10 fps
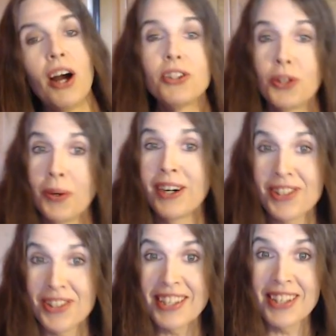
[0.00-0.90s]

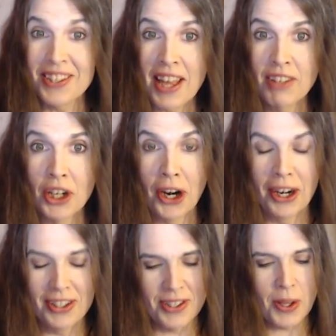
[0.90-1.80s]
267
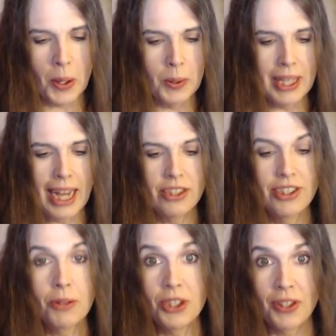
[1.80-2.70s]
hertz. So, yeah,
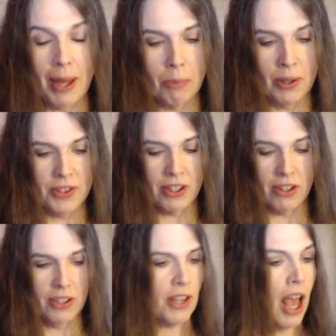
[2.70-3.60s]
don't do that, boys and
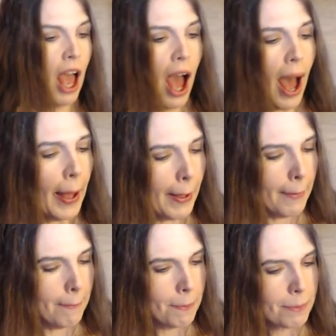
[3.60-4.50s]
girls.
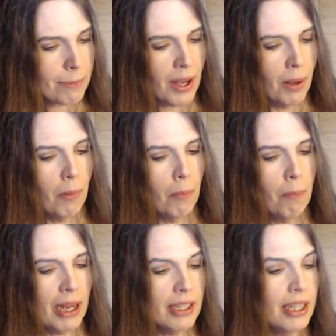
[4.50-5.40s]

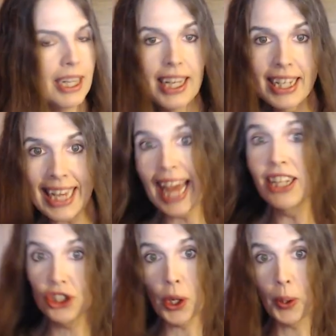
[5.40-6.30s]
But it
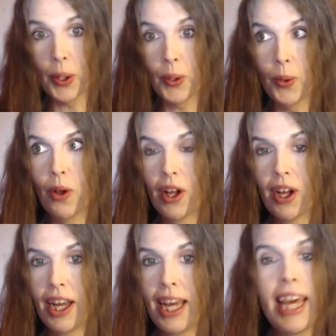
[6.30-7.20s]
can show you,
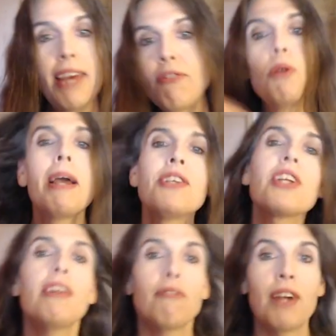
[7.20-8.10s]
if you're
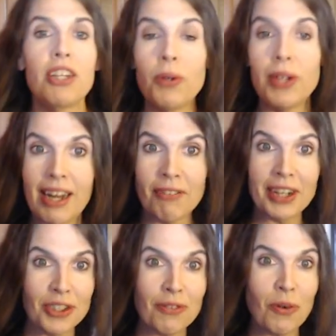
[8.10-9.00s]
basically afraid you can never
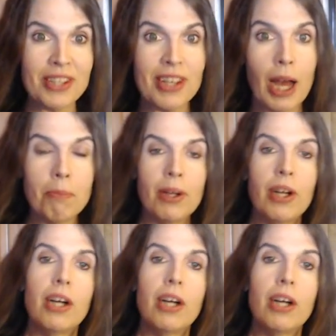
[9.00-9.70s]
get your voice up,